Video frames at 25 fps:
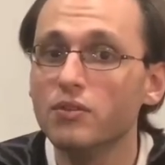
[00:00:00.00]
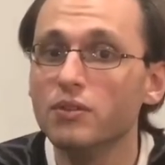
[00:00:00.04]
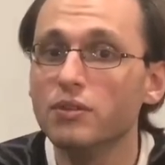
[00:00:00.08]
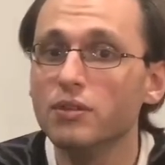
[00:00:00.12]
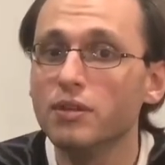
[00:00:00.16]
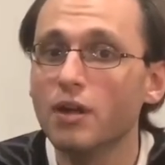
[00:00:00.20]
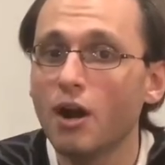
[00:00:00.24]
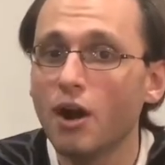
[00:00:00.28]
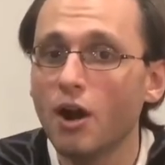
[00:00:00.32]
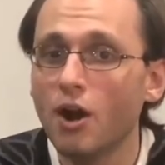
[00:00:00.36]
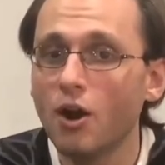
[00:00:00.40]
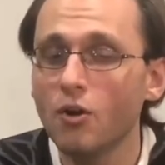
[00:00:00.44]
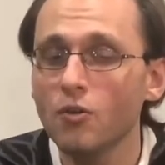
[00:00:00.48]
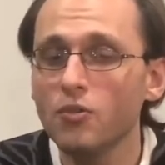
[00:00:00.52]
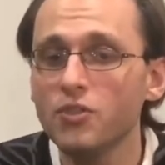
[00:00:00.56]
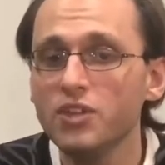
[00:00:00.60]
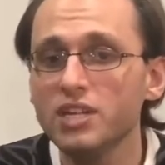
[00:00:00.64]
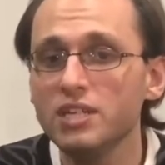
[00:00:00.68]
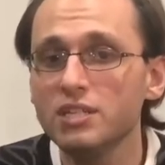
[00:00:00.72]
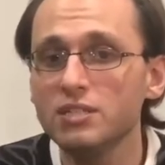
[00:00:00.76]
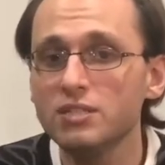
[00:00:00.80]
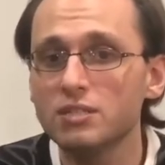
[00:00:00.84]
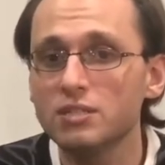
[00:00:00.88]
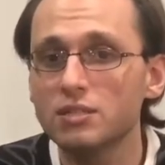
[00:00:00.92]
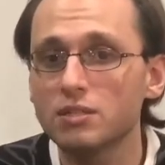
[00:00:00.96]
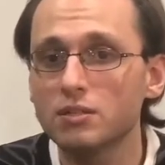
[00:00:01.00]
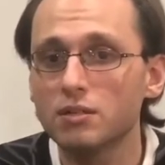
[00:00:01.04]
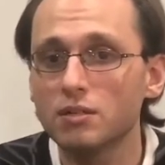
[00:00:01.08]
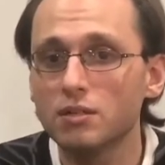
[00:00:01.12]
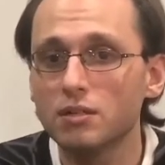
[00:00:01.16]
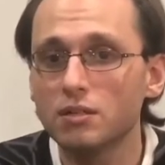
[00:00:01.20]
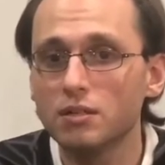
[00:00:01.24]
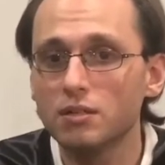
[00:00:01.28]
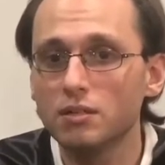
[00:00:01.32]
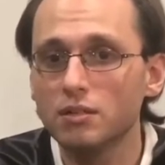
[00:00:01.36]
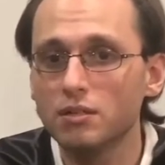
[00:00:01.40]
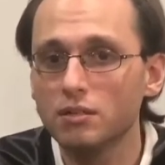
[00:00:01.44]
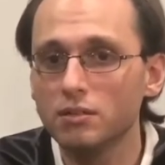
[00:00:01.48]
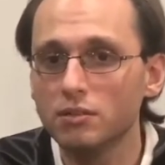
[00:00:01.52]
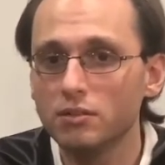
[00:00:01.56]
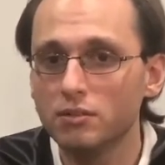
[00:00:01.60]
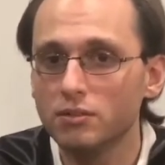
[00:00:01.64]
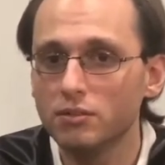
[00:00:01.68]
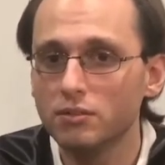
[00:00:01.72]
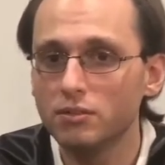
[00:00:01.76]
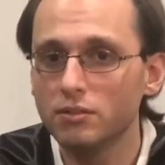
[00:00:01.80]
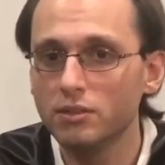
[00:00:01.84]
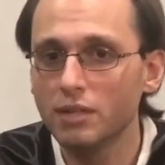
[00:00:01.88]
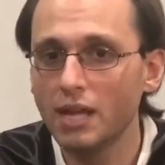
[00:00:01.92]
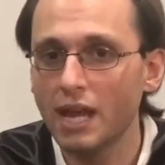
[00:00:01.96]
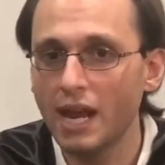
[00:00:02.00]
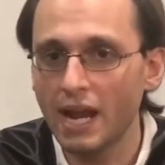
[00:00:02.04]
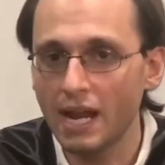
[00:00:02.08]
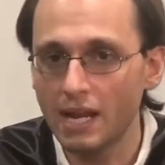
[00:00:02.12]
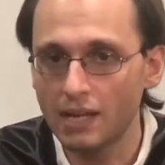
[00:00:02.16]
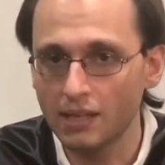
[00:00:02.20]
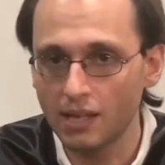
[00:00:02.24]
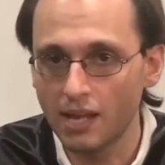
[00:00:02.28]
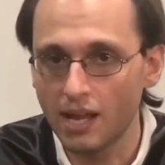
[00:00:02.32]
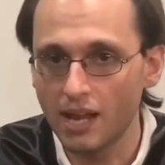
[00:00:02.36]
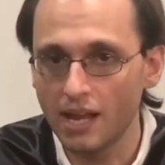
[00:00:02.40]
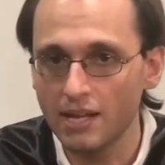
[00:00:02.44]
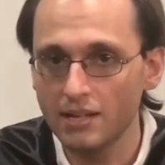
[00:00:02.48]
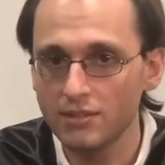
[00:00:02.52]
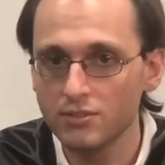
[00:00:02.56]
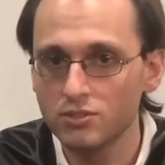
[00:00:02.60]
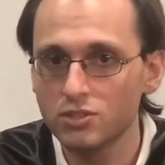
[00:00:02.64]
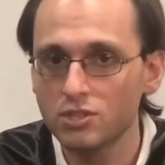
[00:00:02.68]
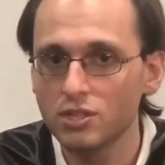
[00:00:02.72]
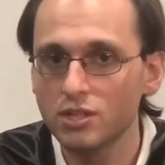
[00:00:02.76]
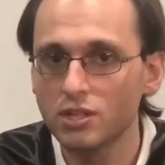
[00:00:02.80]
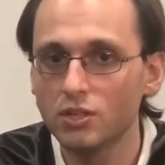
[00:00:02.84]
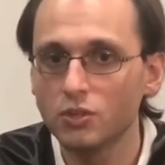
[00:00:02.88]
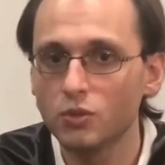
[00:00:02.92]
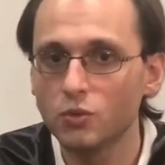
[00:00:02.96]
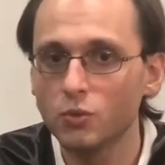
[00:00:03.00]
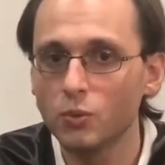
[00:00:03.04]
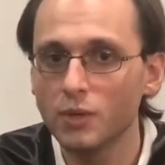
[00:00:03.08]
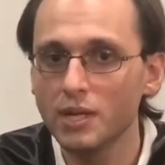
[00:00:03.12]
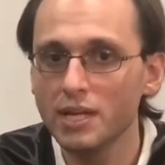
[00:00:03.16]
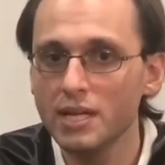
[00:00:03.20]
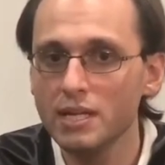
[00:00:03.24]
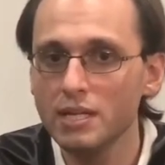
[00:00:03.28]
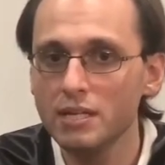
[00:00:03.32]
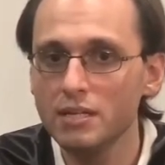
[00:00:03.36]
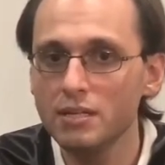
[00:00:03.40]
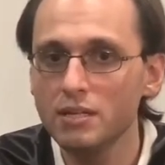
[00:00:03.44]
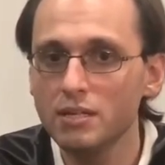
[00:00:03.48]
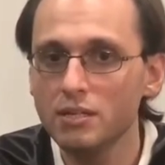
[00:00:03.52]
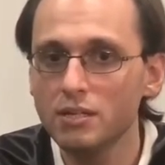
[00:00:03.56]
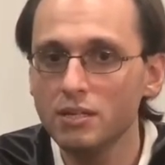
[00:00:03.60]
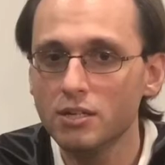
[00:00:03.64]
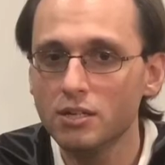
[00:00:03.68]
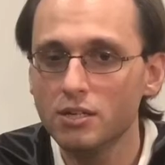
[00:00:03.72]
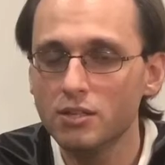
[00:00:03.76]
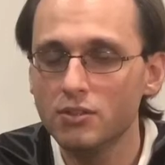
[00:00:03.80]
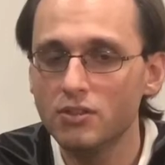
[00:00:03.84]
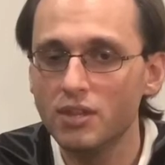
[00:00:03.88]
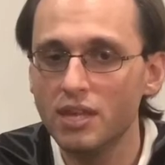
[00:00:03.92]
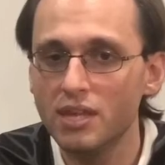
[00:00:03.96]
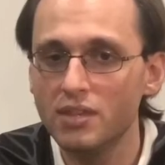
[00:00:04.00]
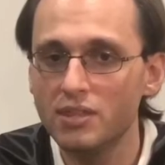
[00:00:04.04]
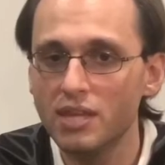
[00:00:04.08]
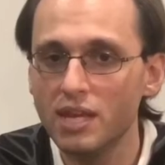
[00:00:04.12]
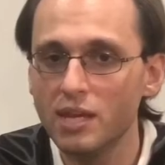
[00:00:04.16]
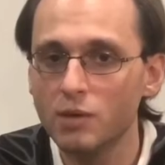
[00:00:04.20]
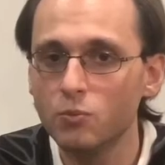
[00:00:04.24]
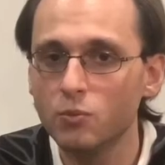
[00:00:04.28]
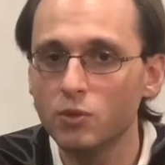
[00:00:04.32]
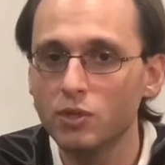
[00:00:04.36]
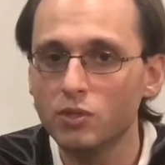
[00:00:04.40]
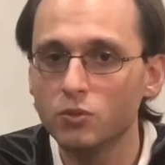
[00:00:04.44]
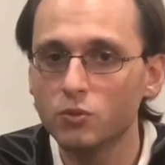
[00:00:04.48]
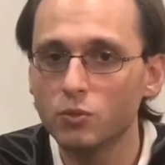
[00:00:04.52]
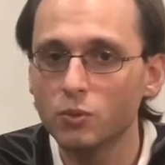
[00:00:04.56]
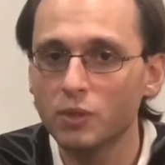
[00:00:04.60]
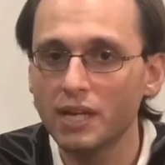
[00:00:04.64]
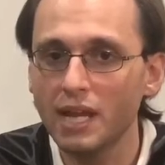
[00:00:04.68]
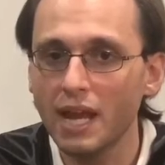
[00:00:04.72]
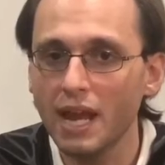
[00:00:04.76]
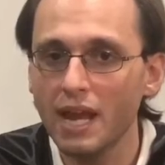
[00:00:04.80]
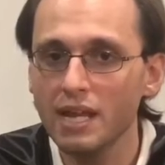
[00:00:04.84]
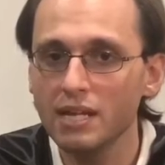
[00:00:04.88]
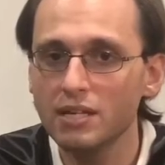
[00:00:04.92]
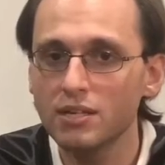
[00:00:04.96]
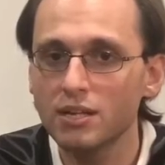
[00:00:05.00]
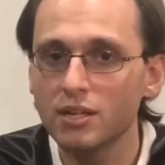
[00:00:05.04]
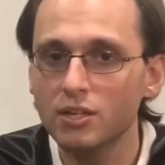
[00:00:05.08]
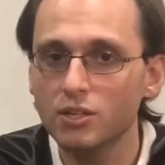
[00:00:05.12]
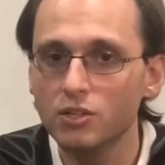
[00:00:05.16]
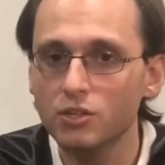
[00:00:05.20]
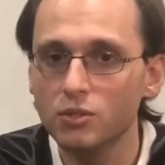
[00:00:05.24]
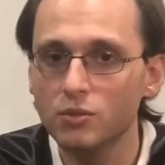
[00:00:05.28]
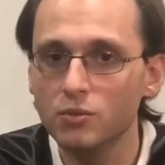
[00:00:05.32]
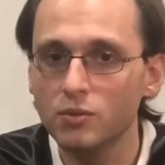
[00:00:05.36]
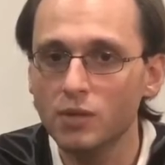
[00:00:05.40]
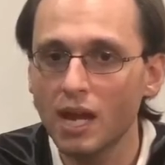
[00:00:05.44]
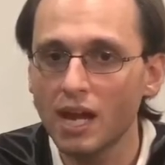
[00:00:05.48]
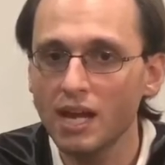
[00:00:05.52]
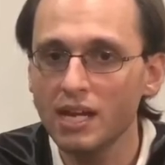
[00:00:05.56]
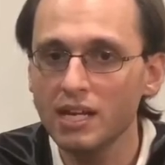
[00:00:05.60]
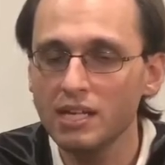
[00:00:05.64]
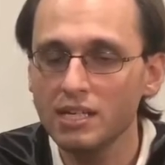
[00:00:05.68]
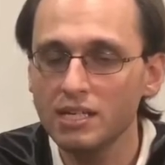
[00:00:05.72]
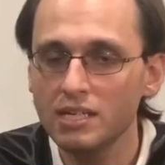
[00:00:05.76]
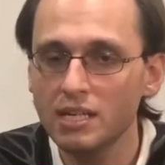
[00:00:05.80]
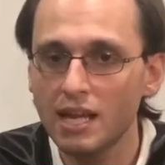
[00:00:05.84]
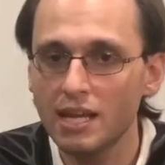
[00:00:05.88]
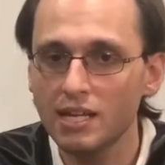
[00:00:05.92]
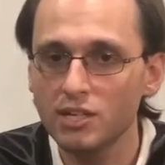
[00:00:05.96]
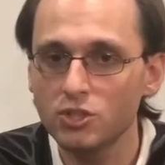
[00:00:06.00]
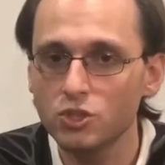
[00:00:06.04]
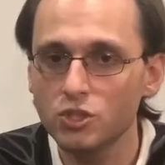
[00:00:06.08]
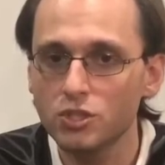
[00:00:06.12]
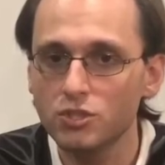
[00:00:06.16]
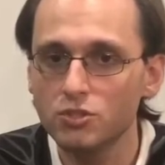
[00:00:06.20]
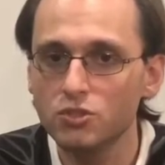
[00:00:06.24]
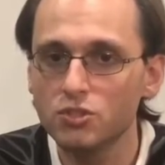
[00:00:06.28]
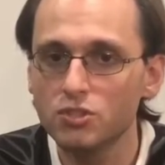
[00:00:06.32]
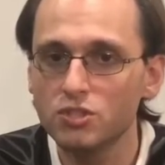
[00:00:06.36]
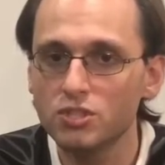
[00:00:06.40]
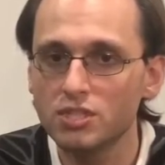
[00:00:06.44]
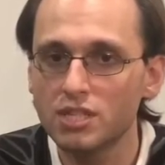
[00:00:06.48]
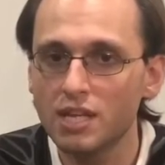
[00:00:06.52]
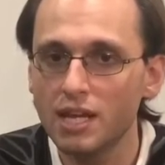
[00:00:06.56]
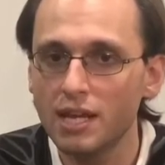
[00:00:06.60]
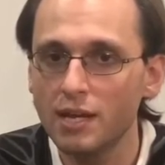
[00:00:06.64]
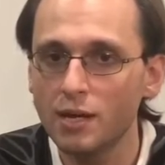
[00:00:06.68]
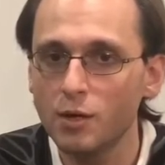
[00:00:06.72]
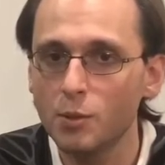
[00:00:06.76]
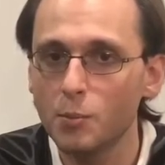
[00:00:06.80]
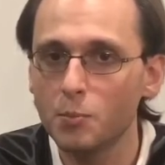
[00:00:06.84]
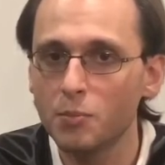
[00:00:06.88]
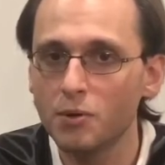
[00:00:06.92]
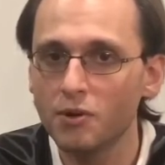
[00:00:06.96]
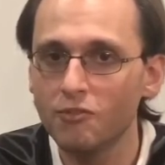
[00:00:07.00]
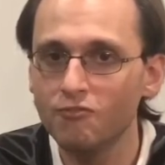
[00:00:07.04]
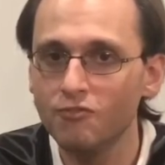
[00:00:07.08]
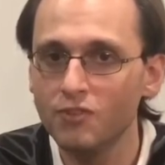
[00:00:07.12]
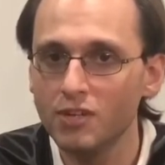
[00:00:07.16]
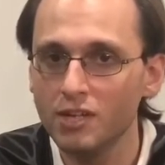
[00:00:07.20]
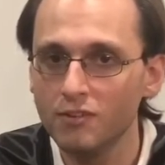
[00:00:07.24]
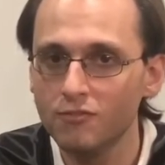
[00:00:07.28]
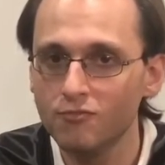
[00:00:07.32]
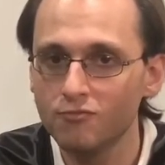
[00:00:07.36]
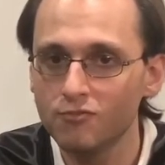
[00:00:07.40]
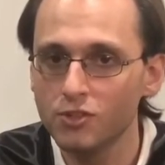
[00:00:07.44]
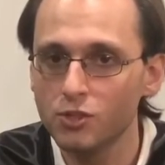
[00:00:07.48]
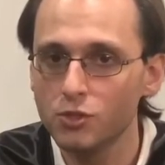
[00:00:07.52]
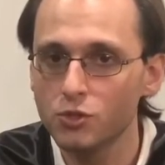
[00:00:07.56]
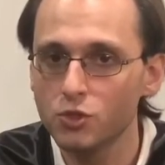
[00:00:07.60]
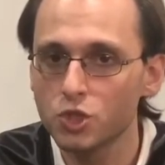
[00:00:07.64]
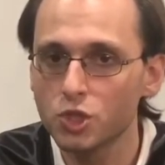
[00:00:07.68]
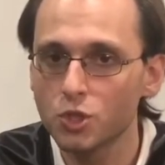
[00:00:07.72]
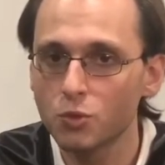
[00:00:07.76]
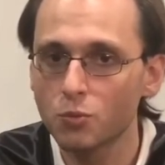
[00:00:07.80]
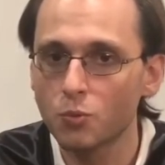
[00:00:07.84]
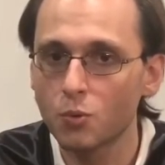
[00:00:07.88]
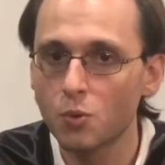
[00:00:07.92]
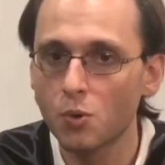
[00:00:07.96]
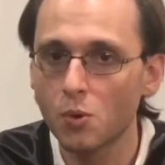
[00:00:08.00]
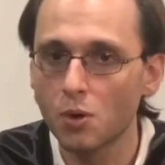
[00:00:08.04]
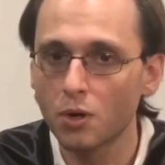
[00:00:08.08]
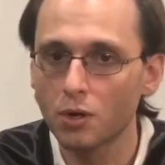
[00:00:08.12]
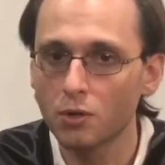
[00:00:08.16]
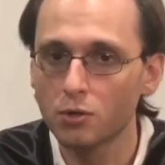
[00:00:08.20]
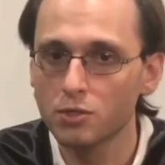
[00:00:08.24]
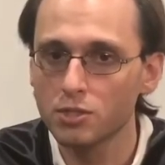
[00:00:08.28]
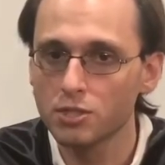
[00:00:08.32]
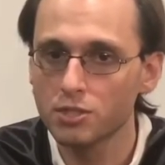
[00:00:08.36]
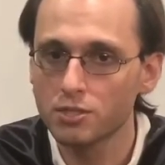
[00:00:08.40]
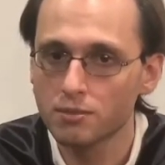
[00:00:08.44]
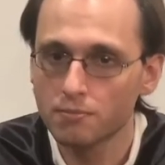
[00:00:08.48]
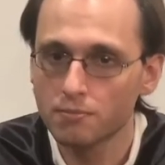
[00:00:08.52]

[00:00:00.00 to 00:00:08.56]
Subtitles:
All these allies agreed that they would create a United Nations to help prevent future wars.